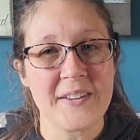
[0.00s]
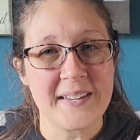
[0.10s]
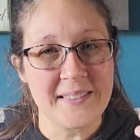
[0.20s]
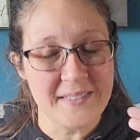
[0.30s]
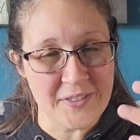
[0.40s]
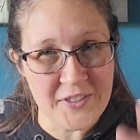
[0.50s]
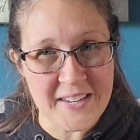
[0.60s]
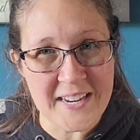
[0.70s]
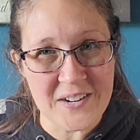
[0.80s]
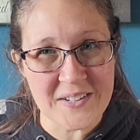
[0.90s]
The
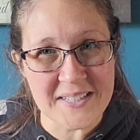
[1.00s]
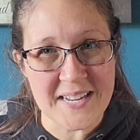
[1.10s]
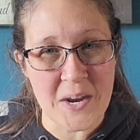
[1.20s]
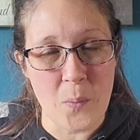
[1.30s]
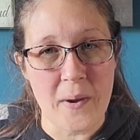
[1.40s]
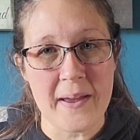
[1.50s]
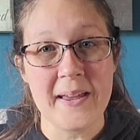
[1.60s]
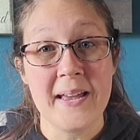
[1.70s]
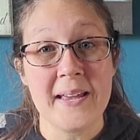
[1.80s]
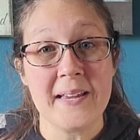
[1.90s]
thing here to take
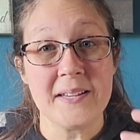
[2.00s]
away